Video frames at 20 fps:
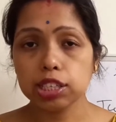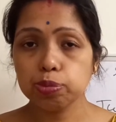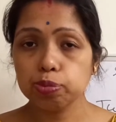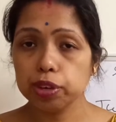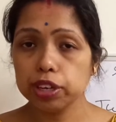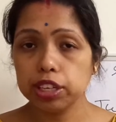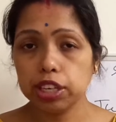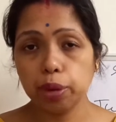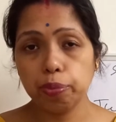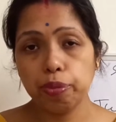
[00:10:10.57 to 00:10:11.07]

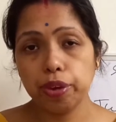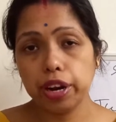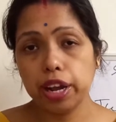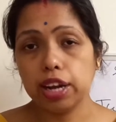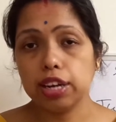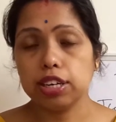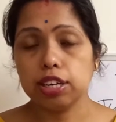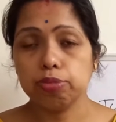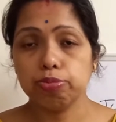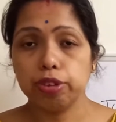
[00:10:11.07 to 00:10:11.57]
p type and n
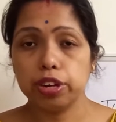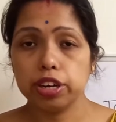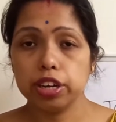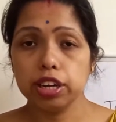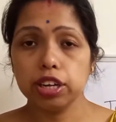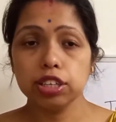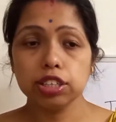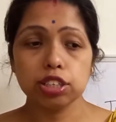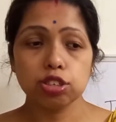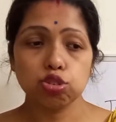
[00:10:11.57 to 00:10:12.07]
type
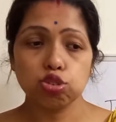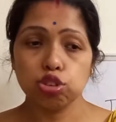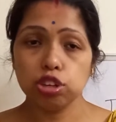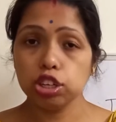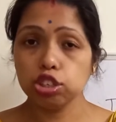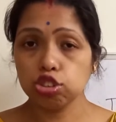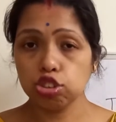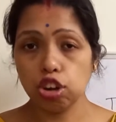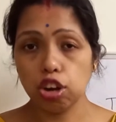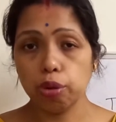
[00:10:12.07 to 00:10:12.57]
materials, into the
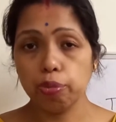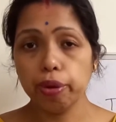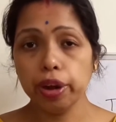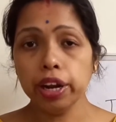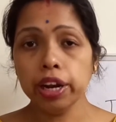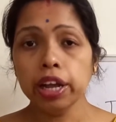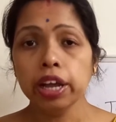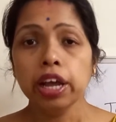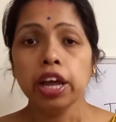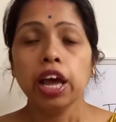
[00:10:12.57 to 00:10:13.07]

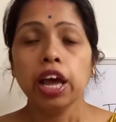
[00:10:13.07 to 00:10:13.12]
solvent.